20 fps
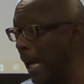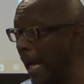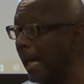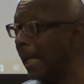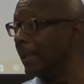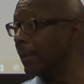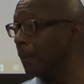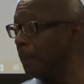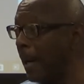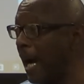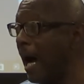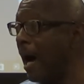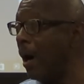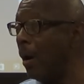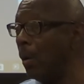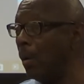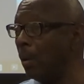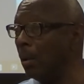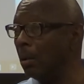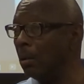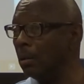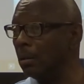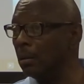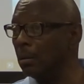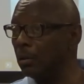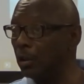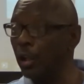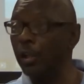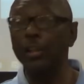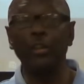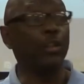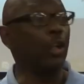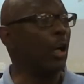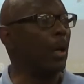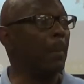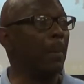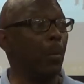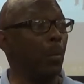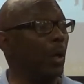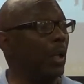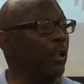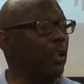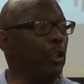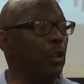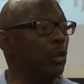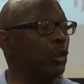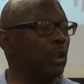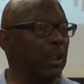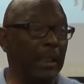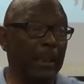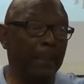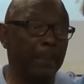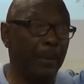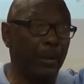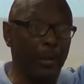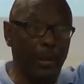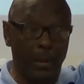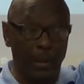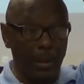I got the power to determine whether you sleep through.